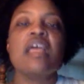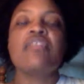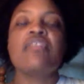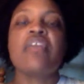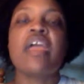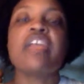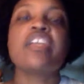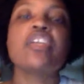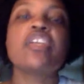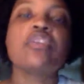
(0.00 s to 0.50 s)

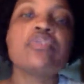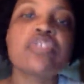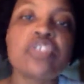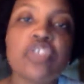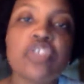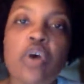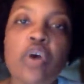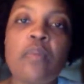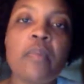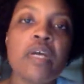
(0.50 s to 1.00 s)
thank you
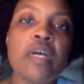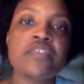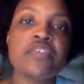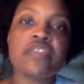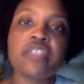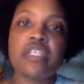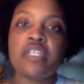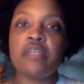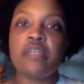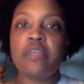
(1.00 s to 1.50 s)
so much for
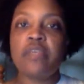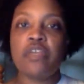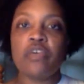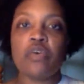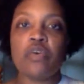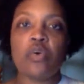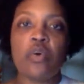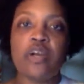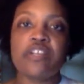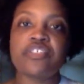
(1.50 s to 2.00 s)
sending me your
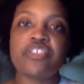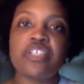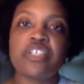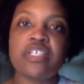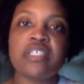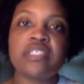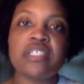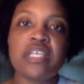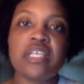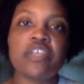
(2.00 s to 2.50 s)

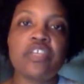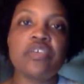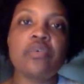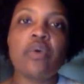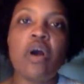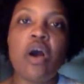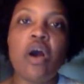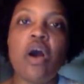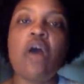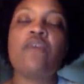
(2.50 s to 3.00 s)
questions. Thank you
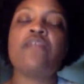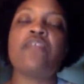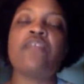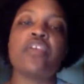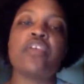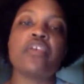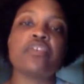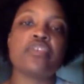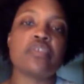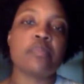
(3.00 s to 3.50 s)
all for
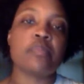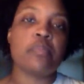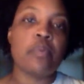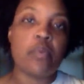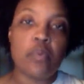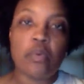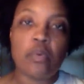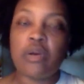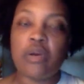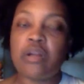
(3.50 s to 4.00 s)
your
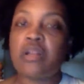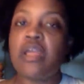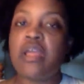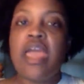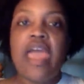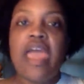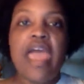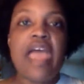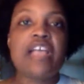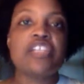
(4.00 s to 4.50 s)
support.
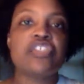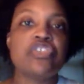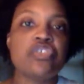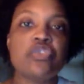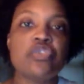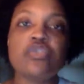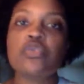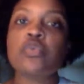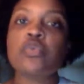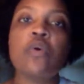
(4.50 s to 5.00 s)
As
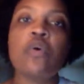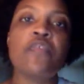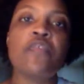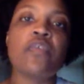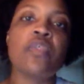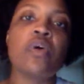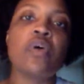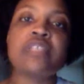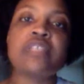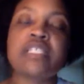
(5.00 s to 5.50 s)
usual, for
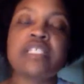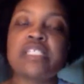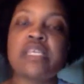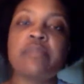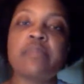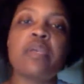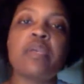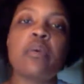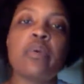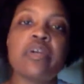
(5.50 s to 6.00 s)
those that
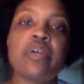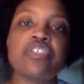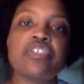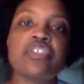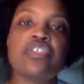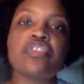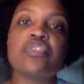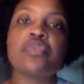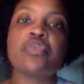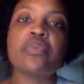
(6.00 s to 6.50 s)
send me
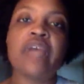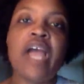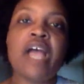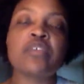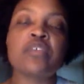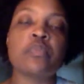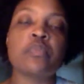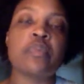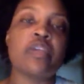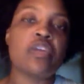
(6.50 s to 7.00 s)
questions, you
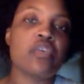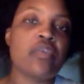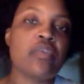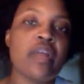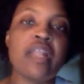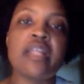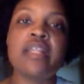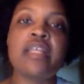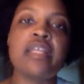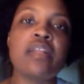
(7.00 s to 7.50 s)
guys will be
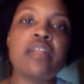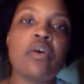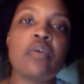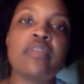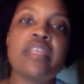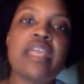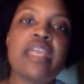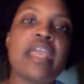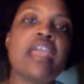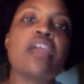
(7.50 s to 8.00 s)
credited
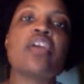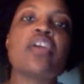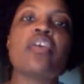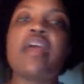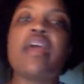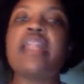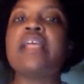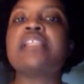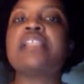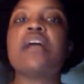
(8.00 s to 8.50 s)
on the end
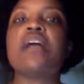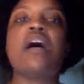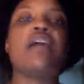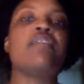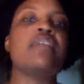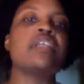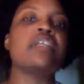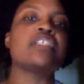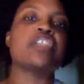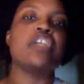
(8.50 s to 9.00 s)
credits
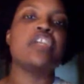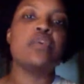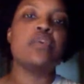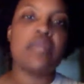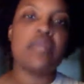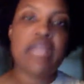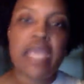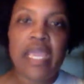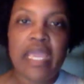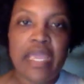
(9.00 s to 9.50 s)
of this
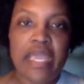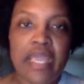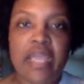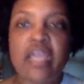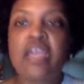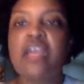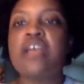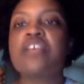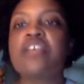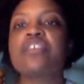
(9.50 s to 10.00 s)
Q&A.
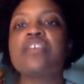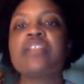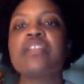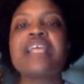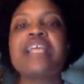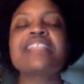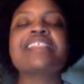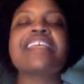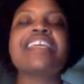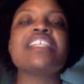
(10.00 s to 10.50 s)
So
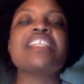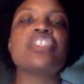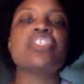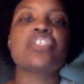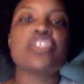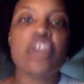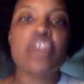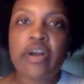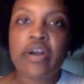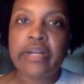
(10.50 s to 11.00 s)
let's get
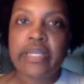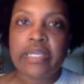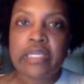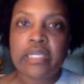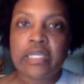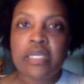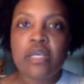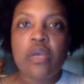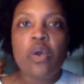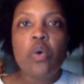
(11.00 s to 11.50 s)

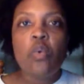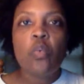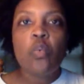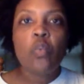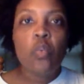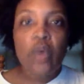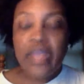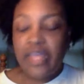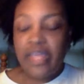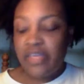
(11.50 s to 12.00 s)
started
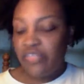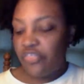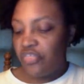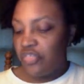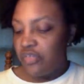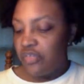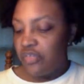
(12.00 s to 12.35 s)
with